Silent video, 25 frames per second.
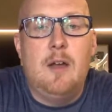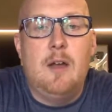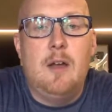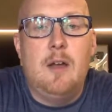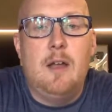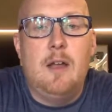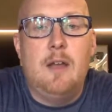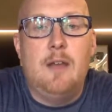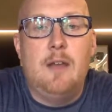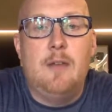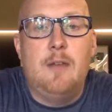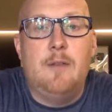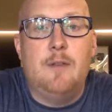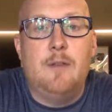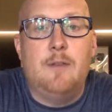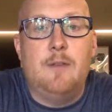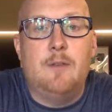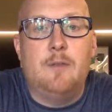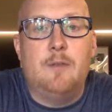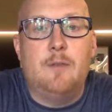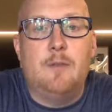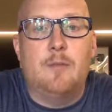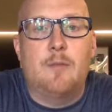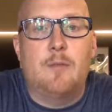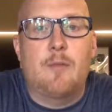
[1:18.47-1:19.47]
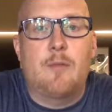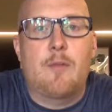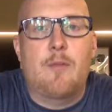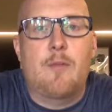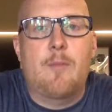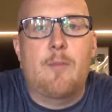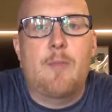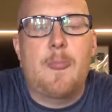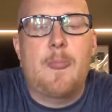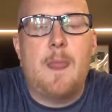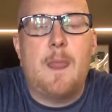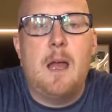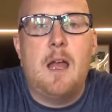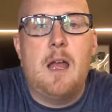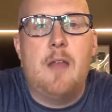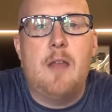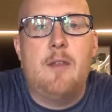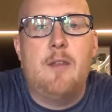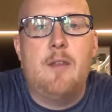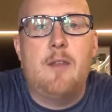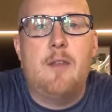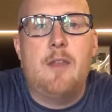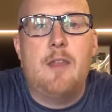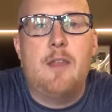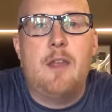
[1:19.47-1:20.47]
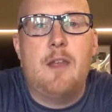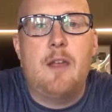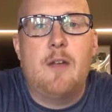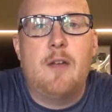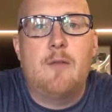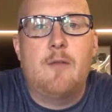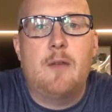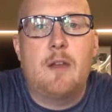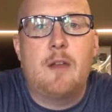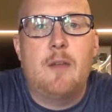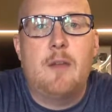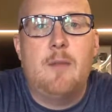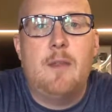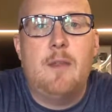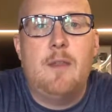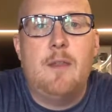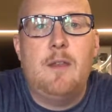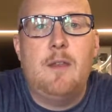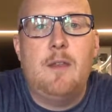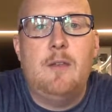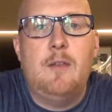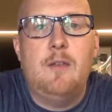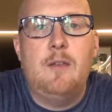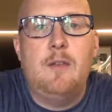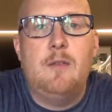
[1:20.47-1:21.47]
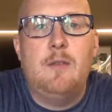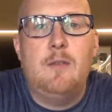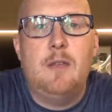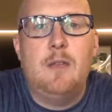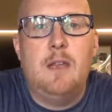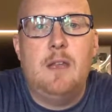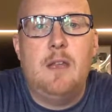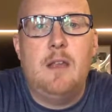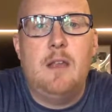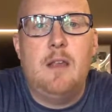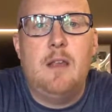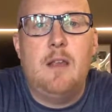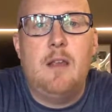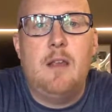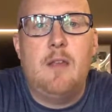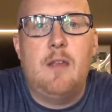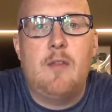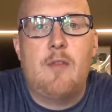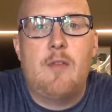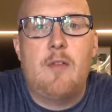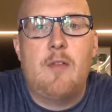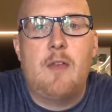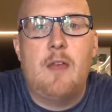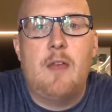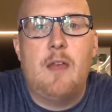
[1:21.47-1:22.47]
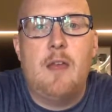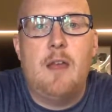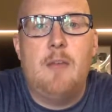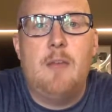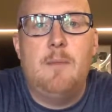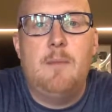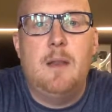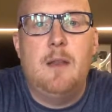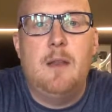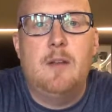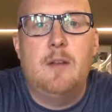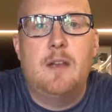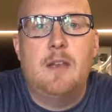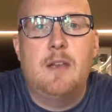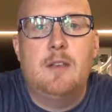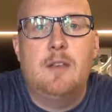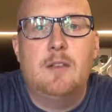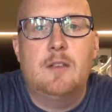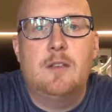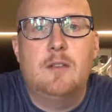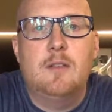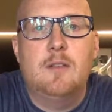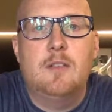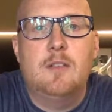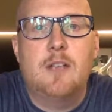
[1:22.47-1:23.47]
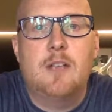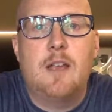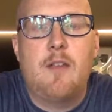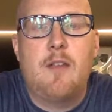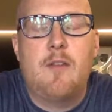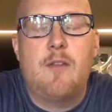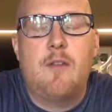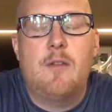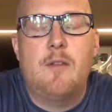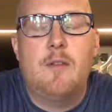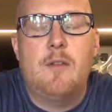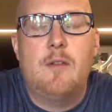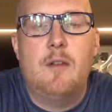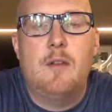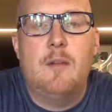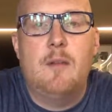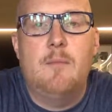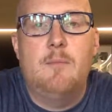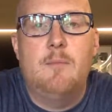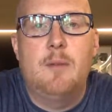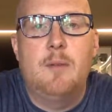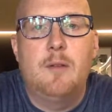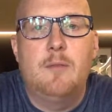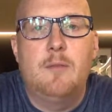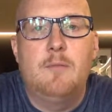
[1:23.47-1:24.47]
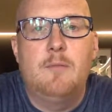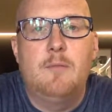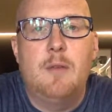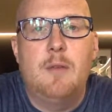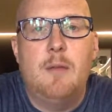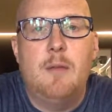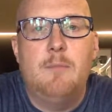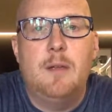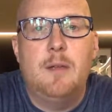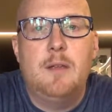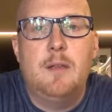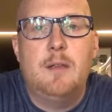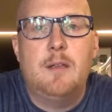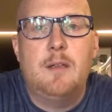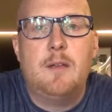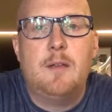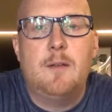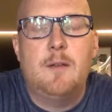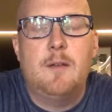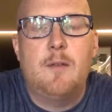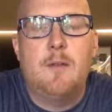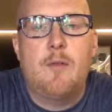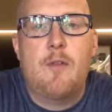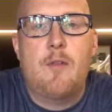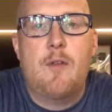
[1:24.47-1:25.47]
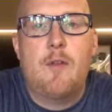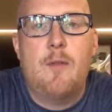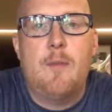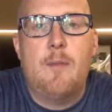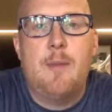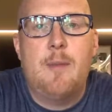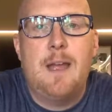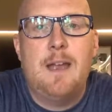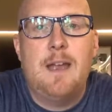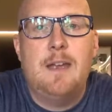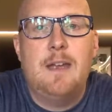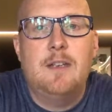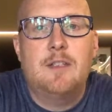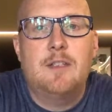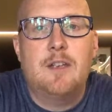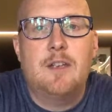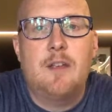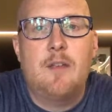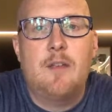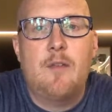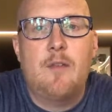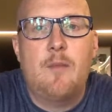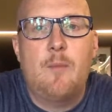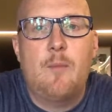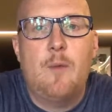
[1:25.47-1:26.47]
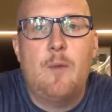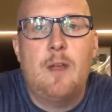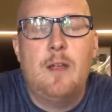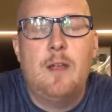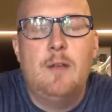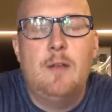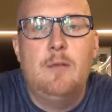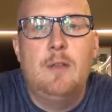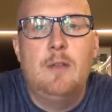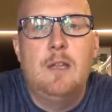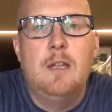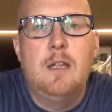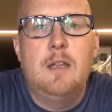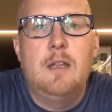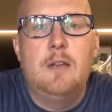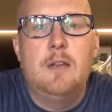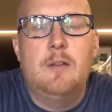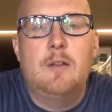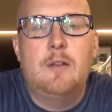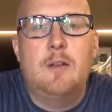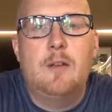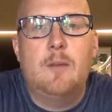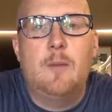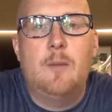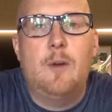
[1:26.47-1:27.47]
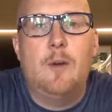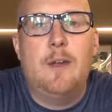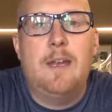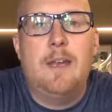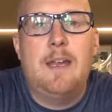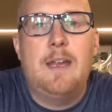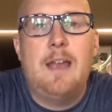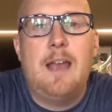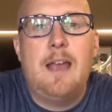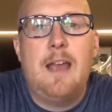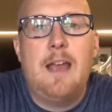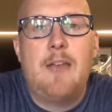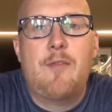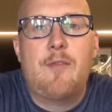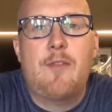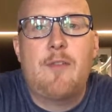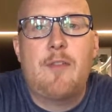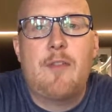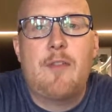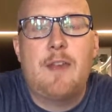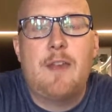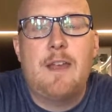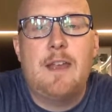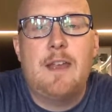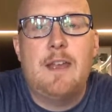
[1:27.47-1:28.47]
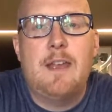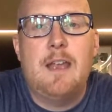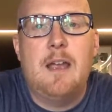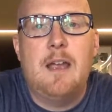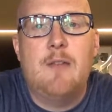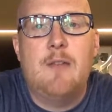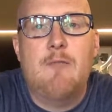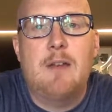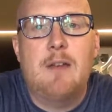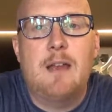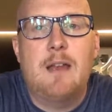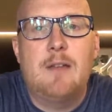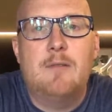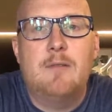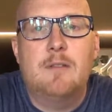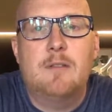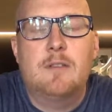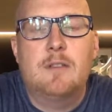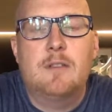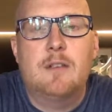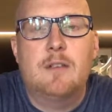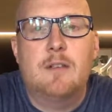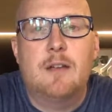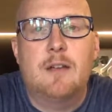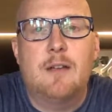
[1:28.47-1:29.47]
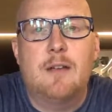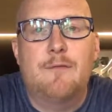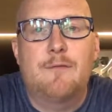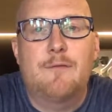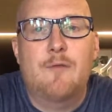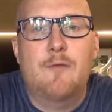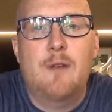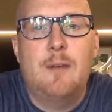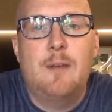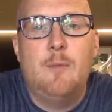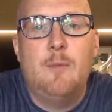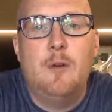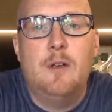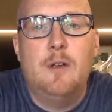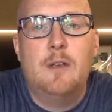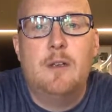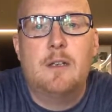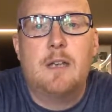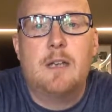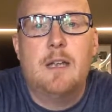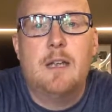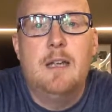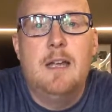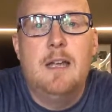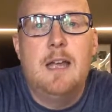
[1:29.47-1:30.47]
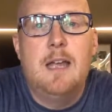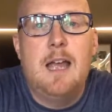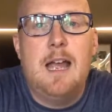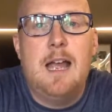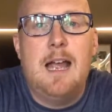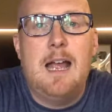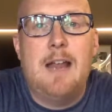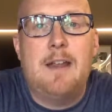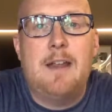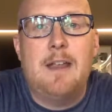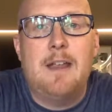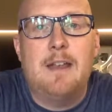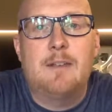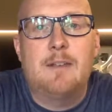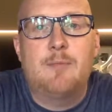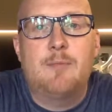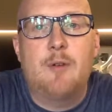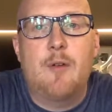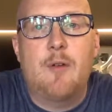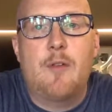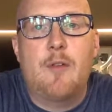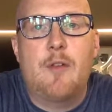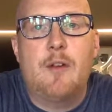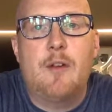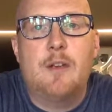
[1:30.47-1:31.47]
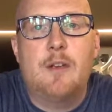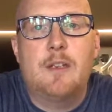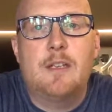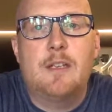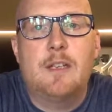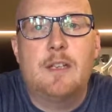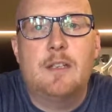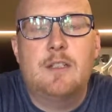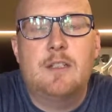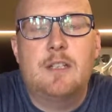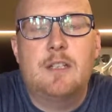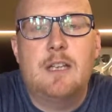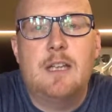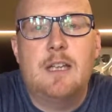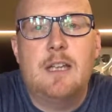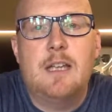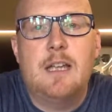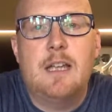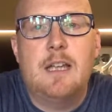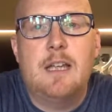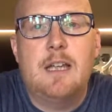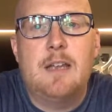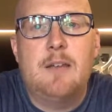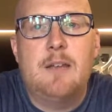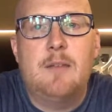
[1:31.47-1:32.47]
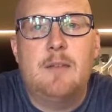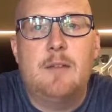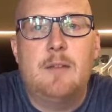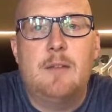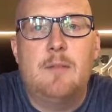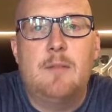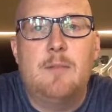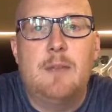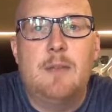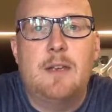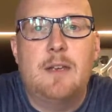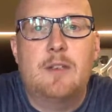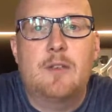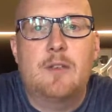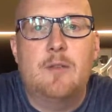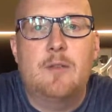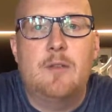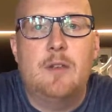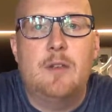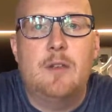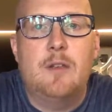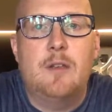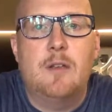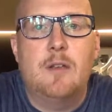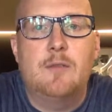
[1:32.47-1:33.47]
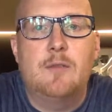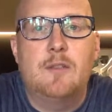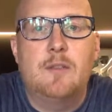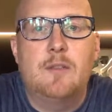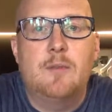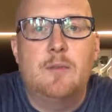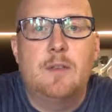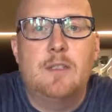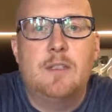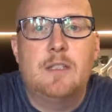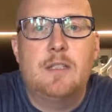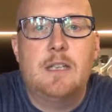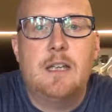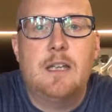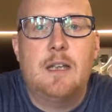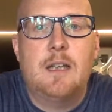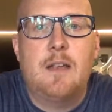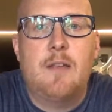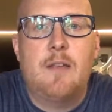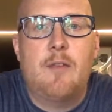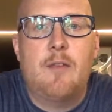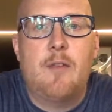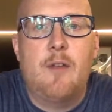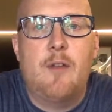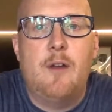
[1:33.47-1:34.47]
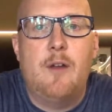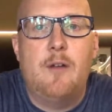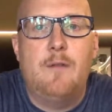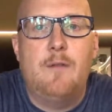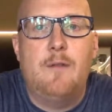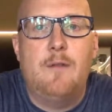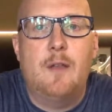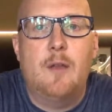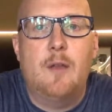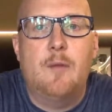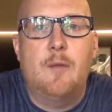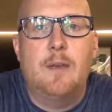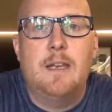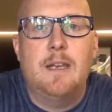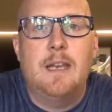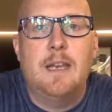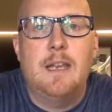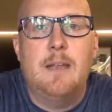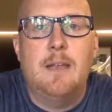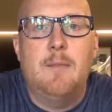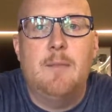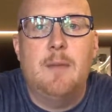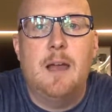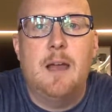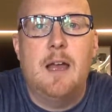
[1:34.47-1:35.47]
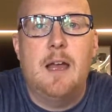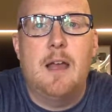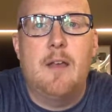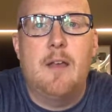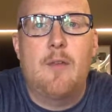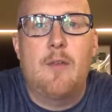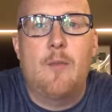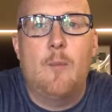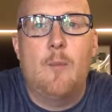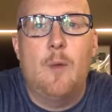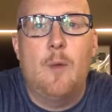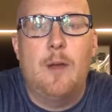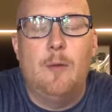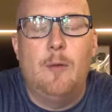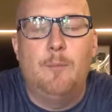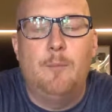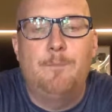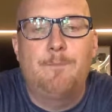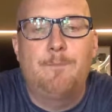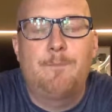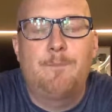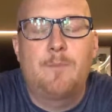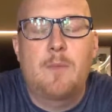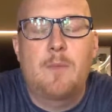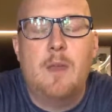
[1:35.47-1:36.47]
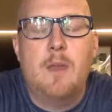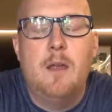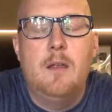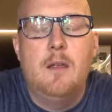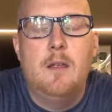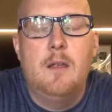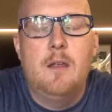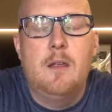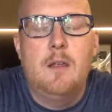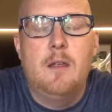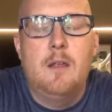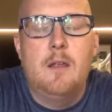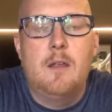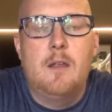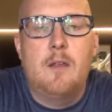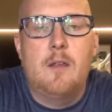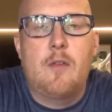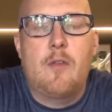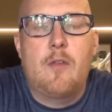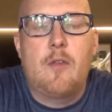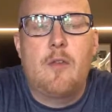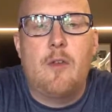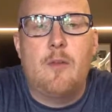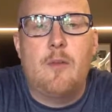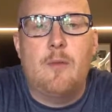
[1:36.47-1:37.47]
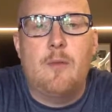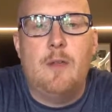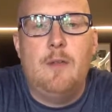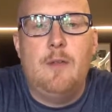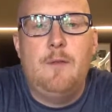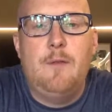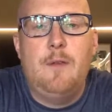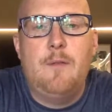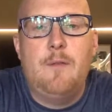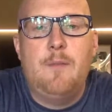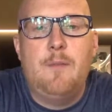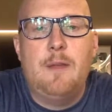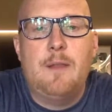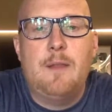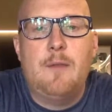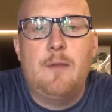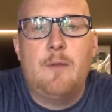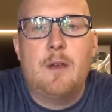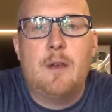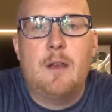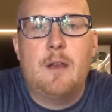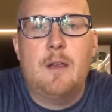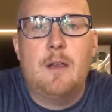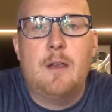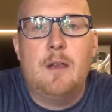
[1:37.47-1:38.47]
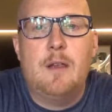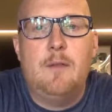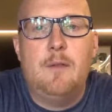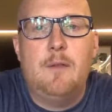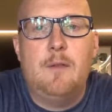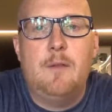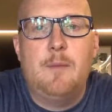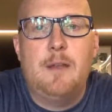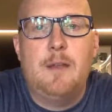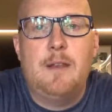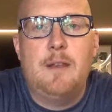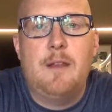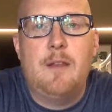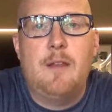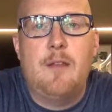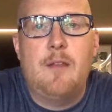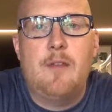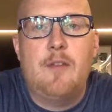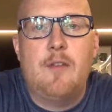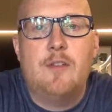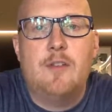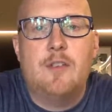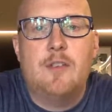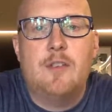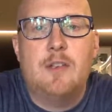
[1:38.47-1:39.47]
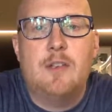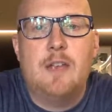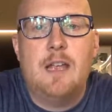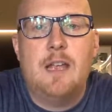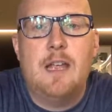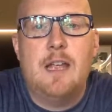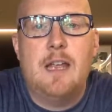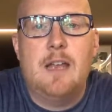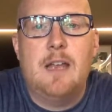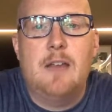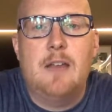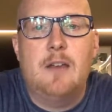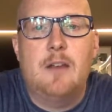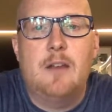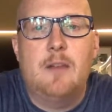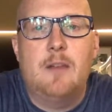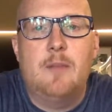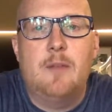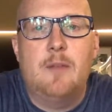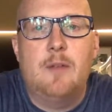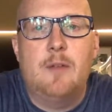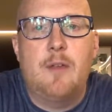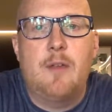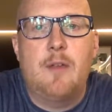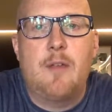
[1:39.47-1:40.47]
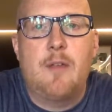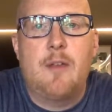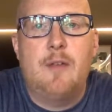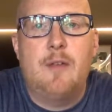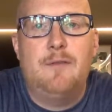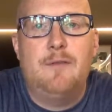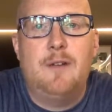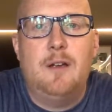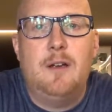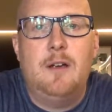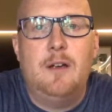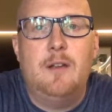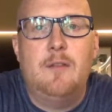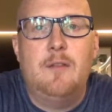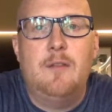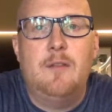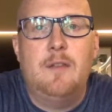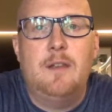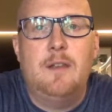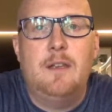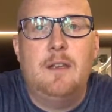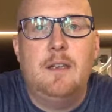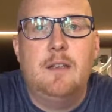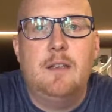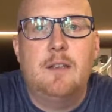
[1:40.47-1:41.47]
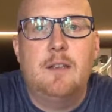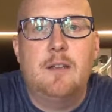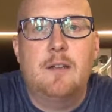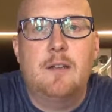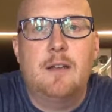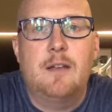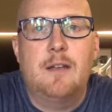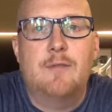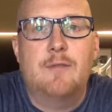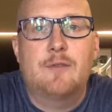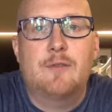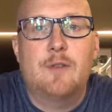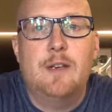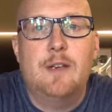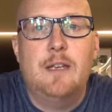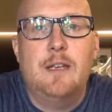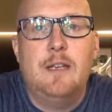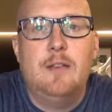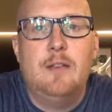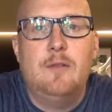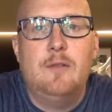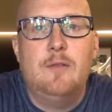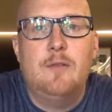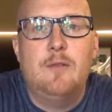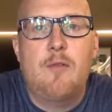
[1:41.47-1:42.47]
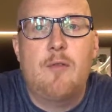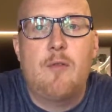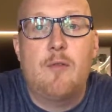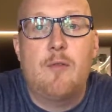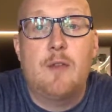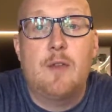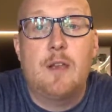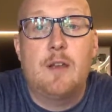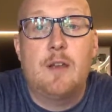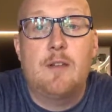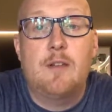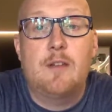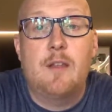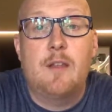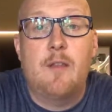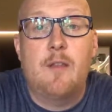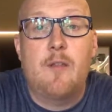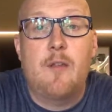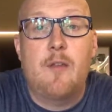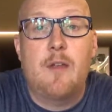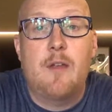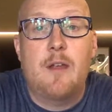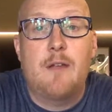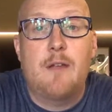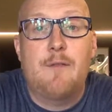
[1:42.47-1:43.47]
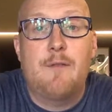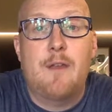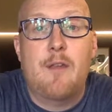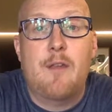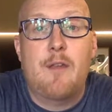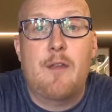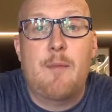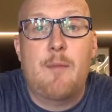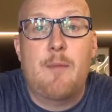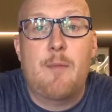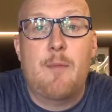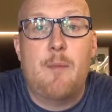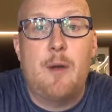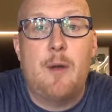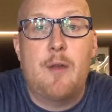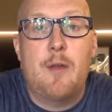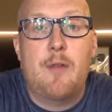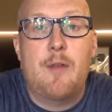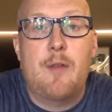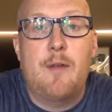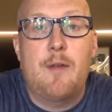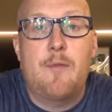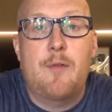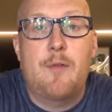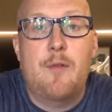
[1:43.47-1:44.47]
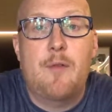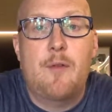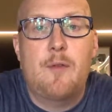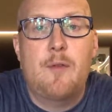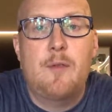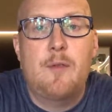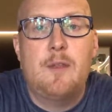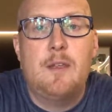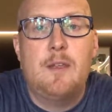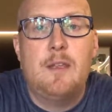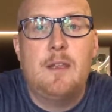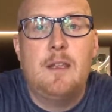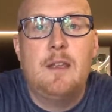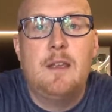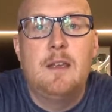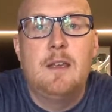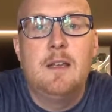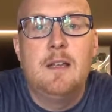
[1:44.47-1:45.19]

individuals. The other thing I'd recommend that you do is look into Jason Bloomberg, who's on the page as well. Look at what he has to say around Togaf framework and enterprise architecture, and make sure that you go to Twitter and start following him as well. So if you've made the decision and you're going to book yourself on the Togaf training course, or you're going to take the Togaf exams by self-study,